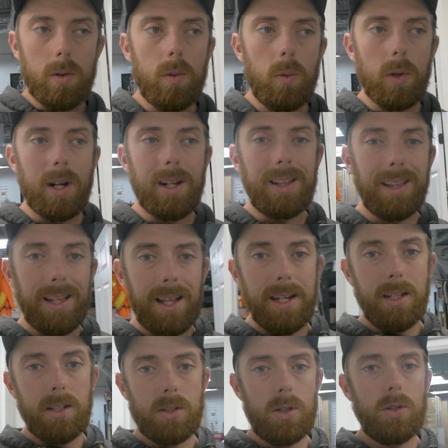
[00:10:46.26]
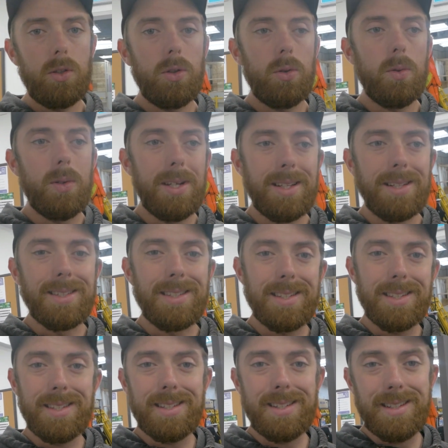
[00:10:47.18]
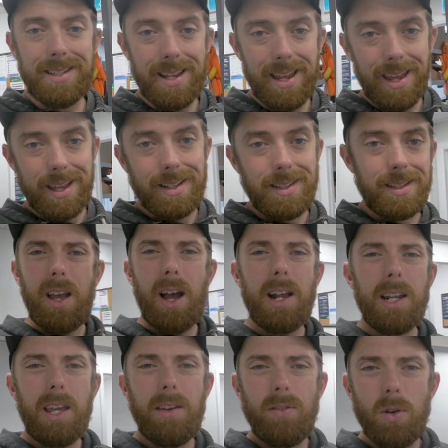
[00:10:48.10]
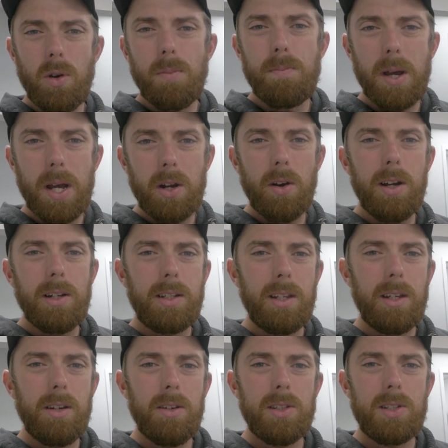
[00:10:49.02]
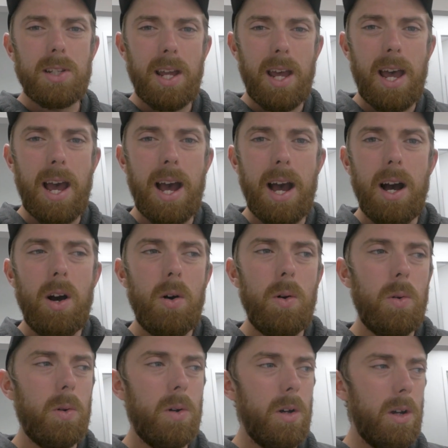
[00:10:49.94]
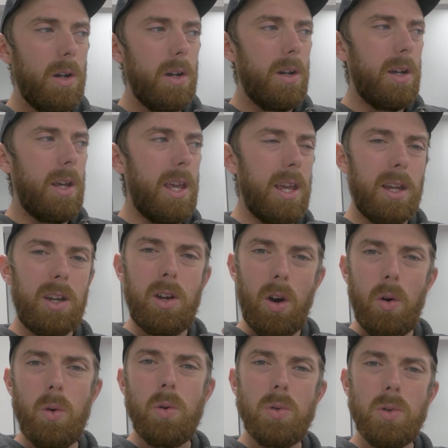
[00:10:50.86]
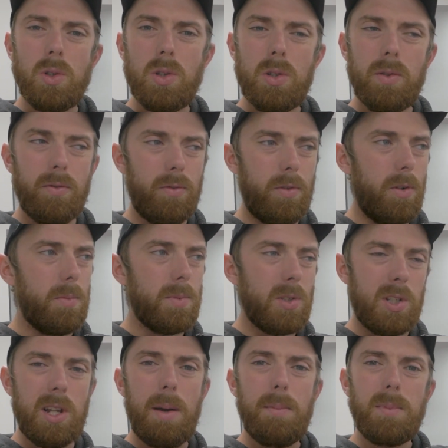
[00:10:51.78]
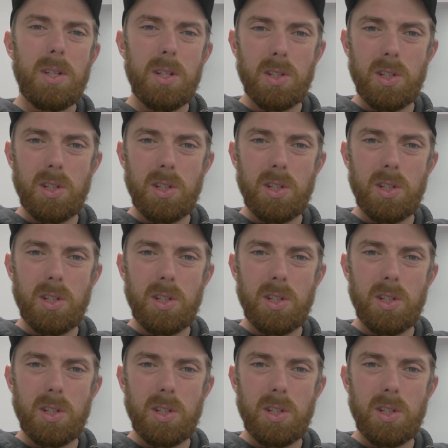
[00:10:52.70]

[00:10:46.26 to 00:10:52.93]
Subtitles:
what I'd like to do instead, kind of give you a better idea as to how it goes from step to